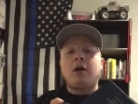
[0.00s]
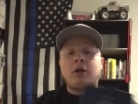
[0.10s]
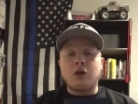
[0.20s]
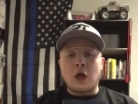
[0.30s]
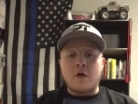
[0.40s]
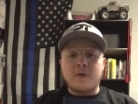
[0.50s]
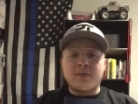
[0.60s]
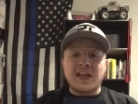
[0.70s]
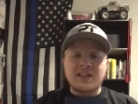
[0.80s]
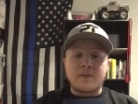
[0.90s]

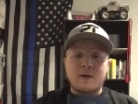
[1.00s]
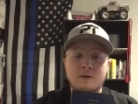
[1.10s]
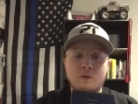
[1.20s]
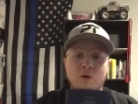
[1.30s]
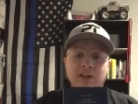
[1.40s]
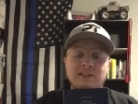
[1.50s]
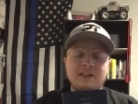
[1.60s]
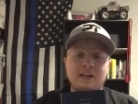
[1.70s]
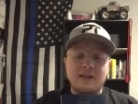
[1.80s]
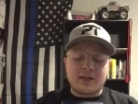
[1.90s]
Novum Testamentum
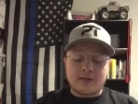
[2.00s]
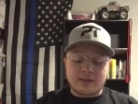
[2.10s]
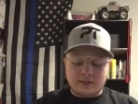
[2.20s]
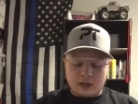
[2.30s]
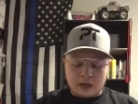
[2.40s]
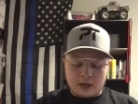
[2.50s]
Grace. It is